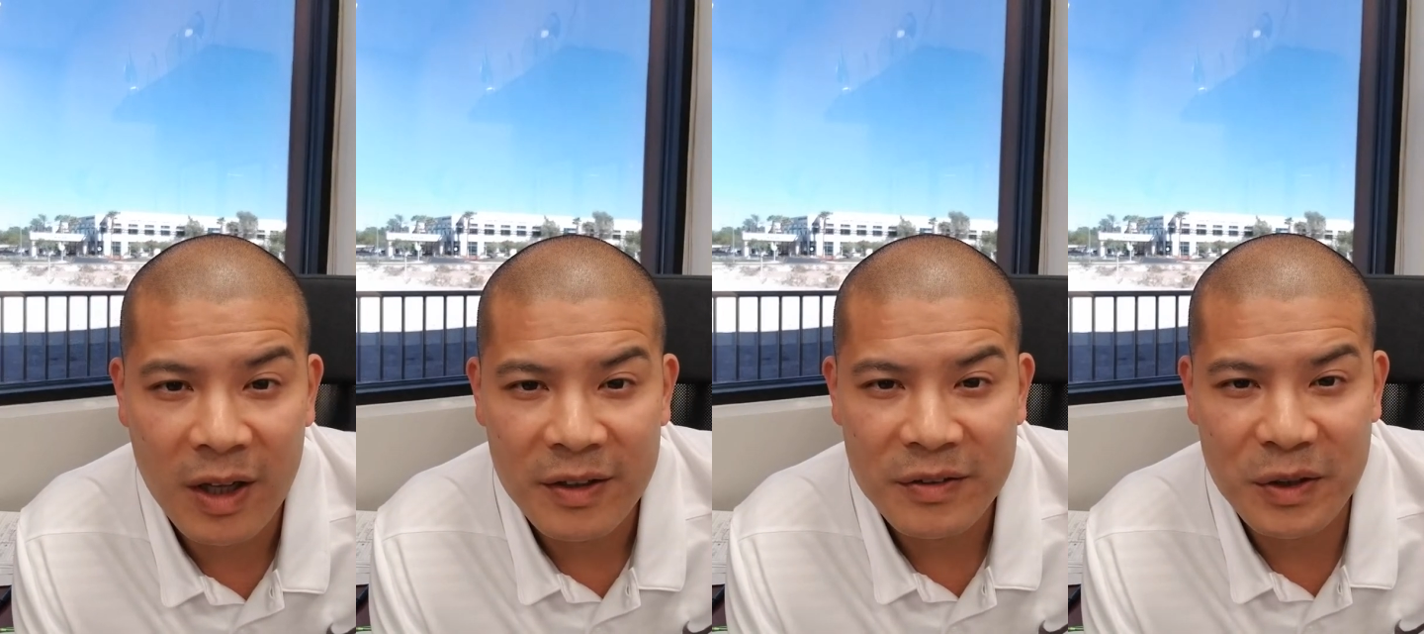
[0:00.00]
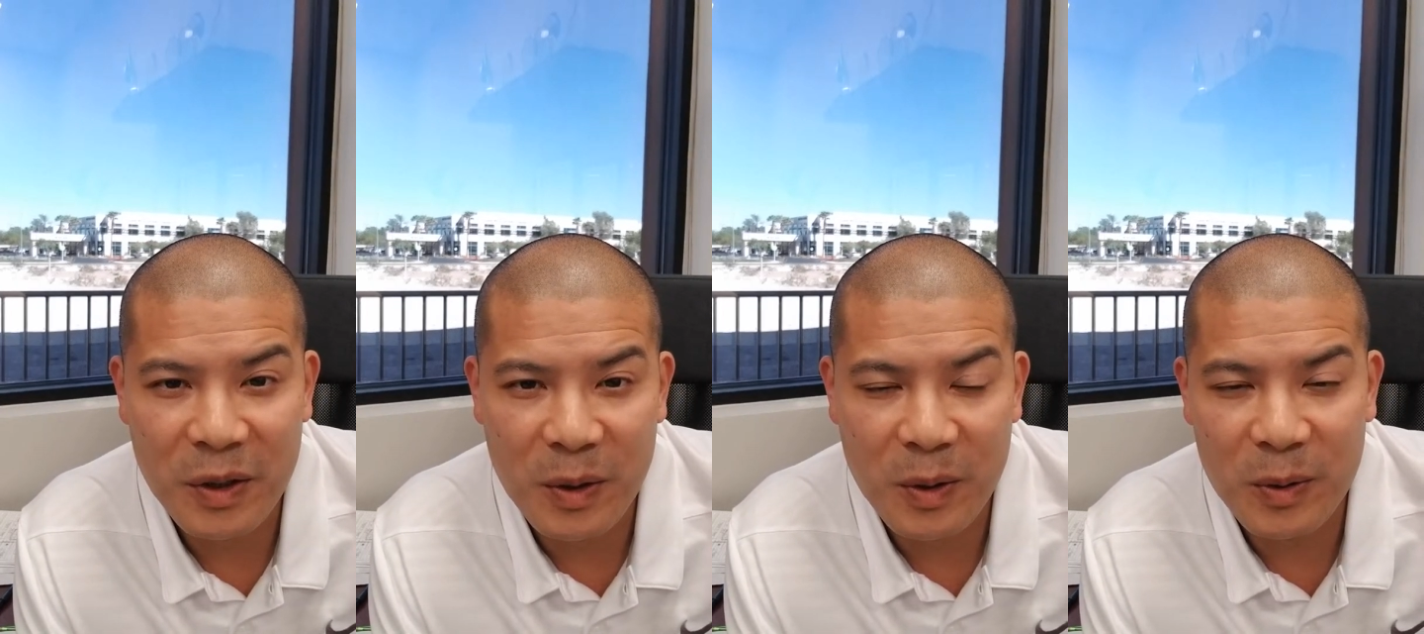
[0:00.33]

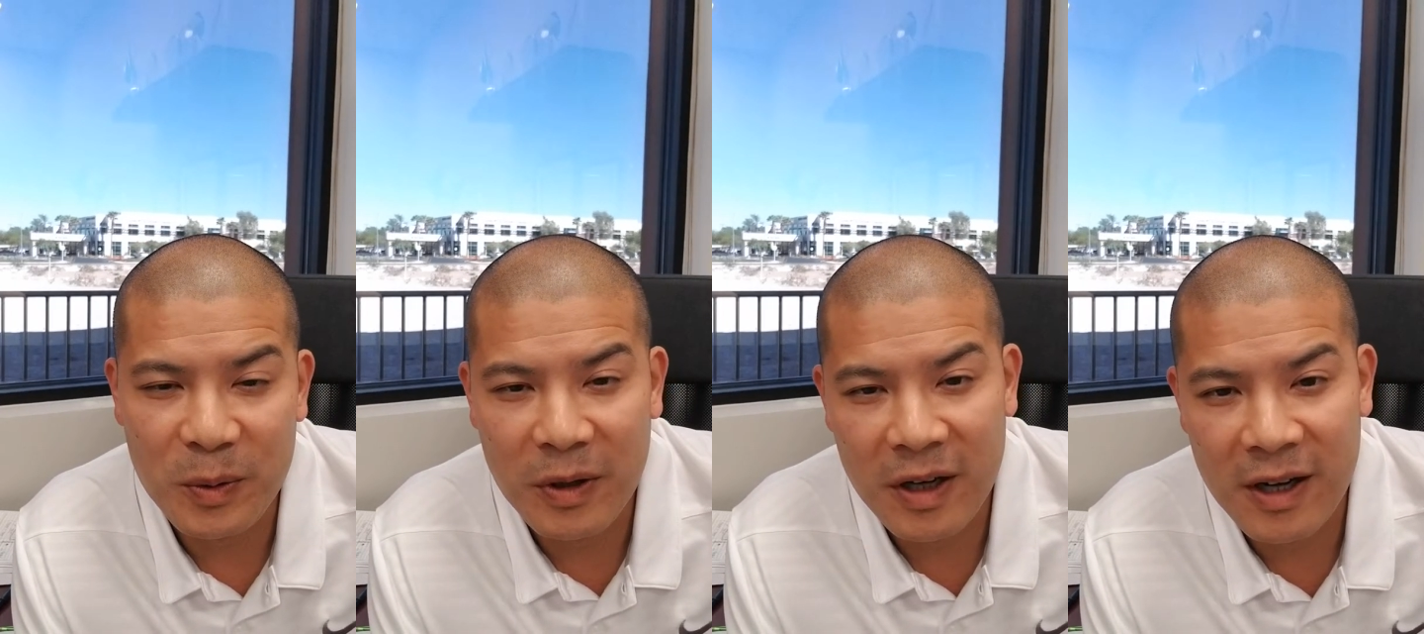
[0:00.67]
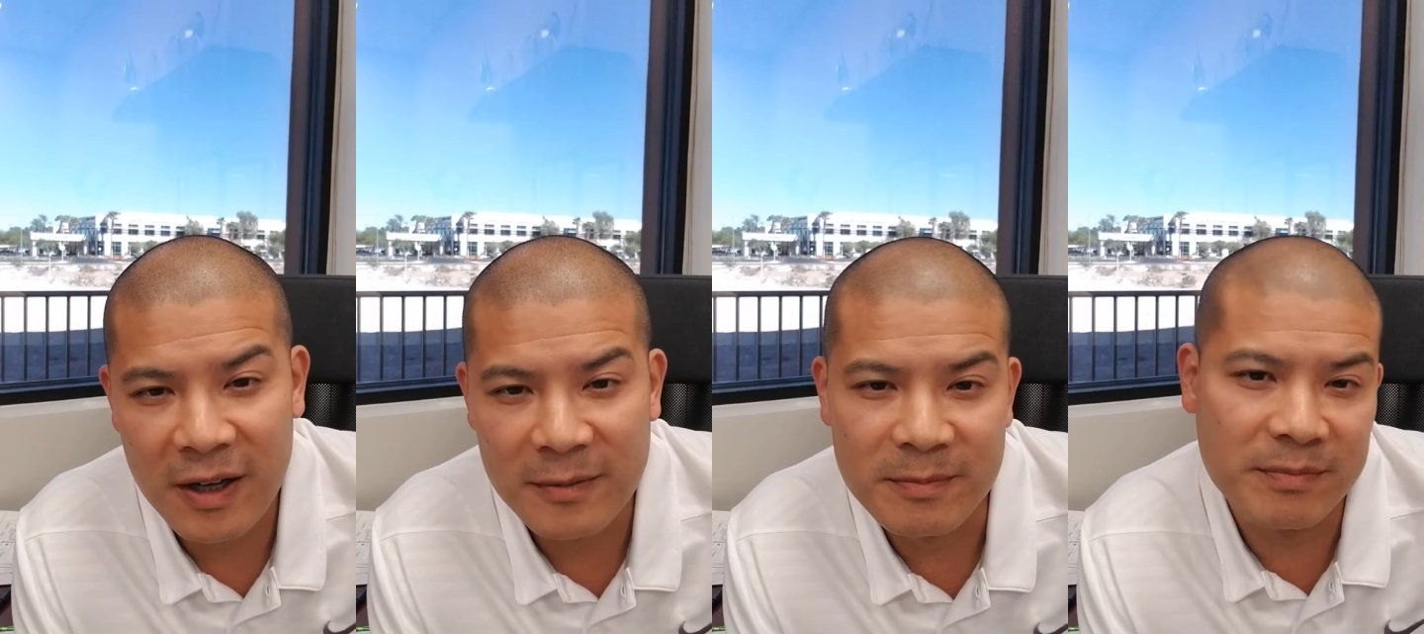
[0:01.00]

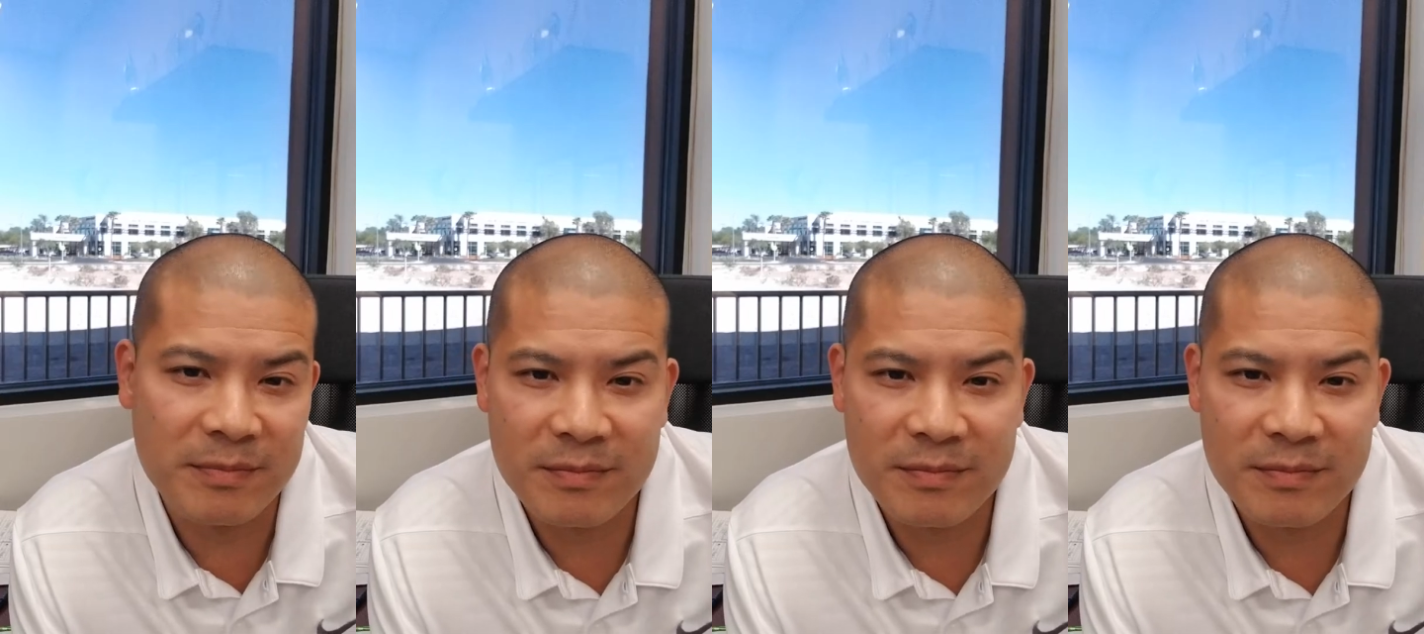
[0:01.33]
So